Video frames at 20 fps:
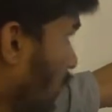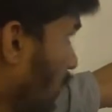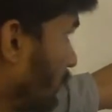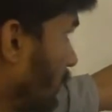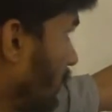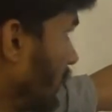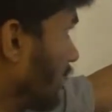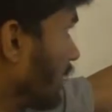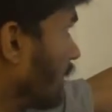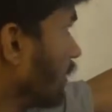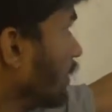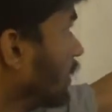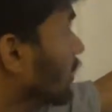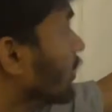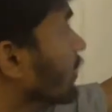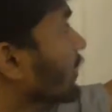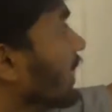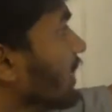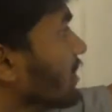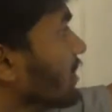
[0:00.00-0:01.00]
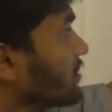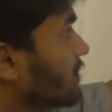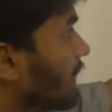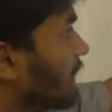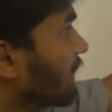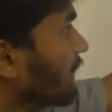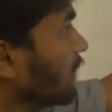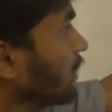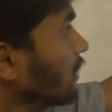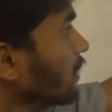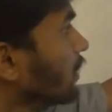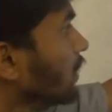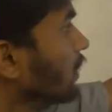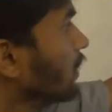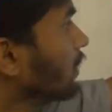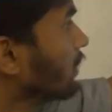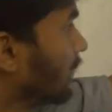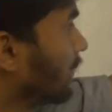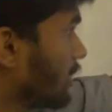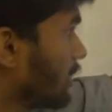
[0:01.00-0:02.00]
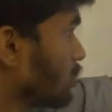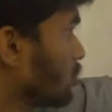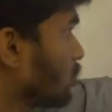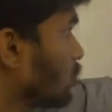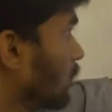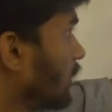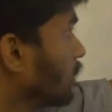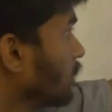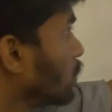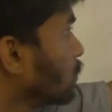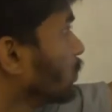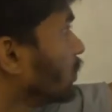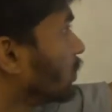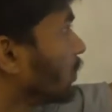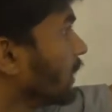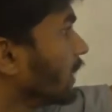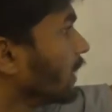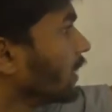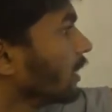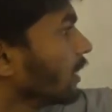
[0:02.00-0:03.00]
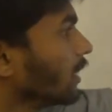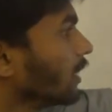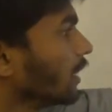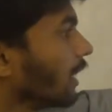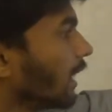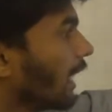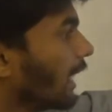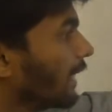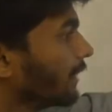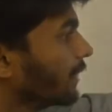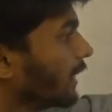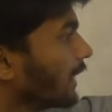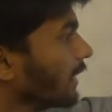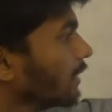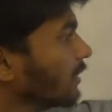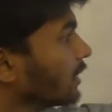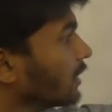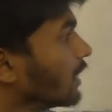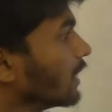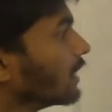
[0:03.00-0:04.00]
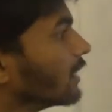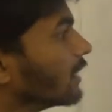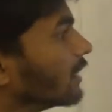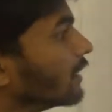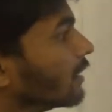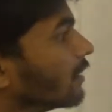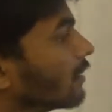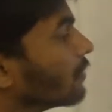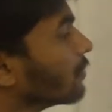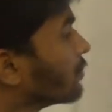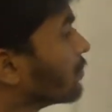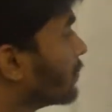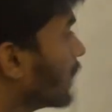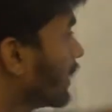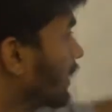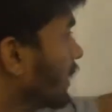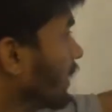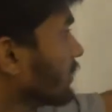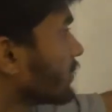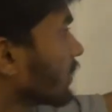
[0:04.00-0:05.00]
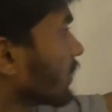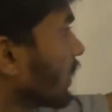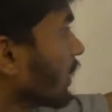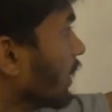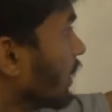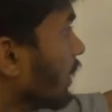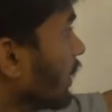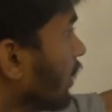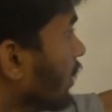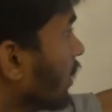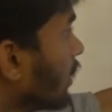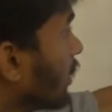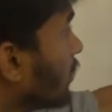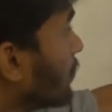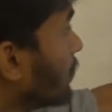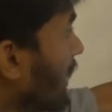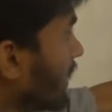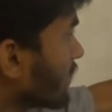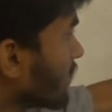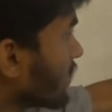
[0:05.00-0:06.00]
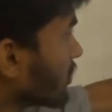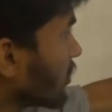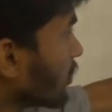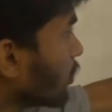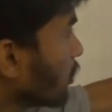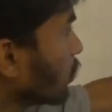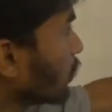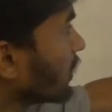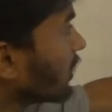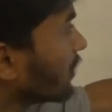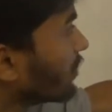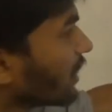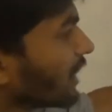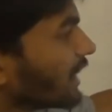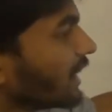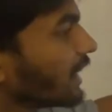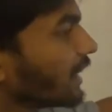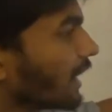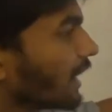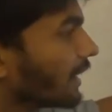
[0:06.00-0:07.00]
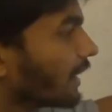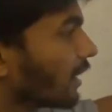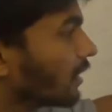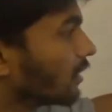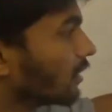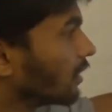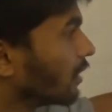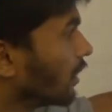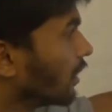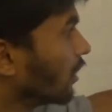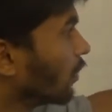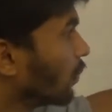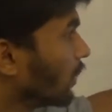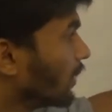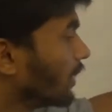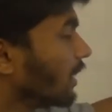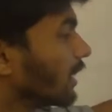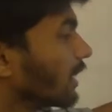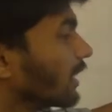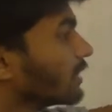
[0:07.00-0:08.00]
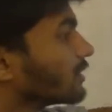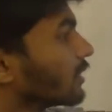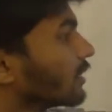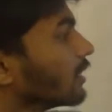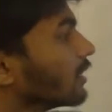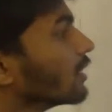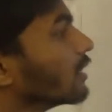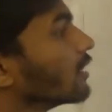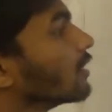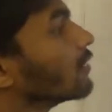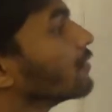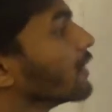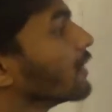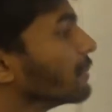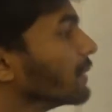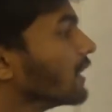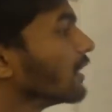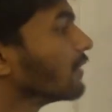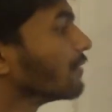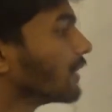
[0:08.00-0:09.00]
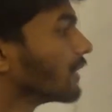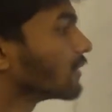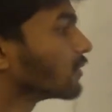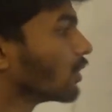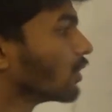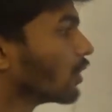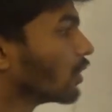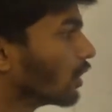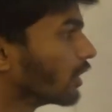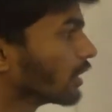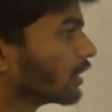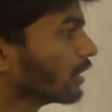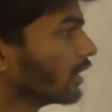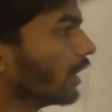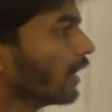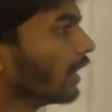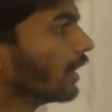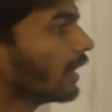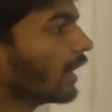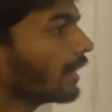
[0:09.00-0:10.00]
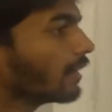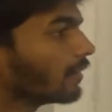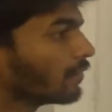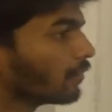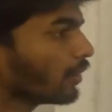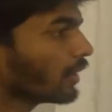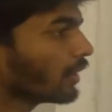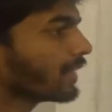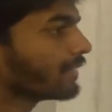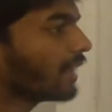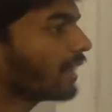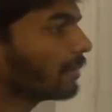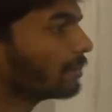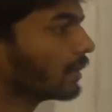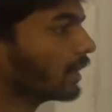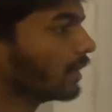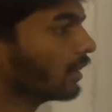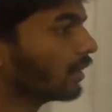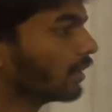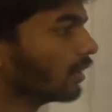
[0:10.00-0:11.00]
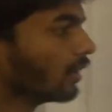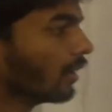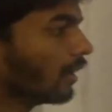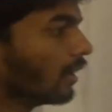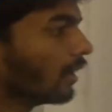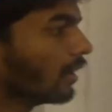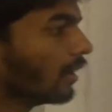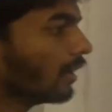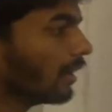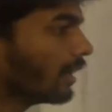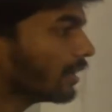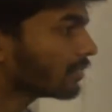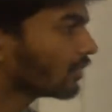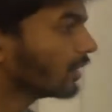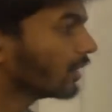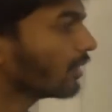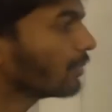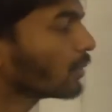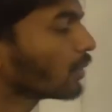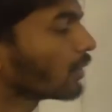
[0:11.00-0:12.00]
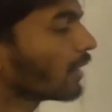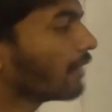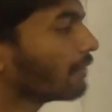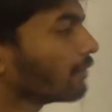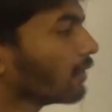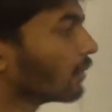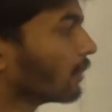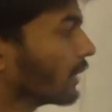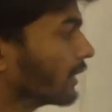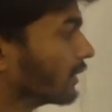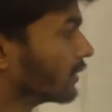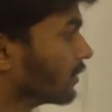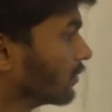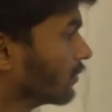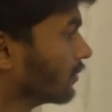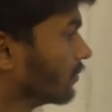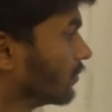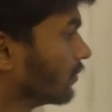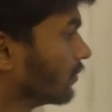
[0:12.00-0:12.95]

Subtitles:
from here, test data, test 1, 2, 3, and then predicts it, matches it with the training data, whether it's a familiar face or not. Like, for example, let's run the program for once.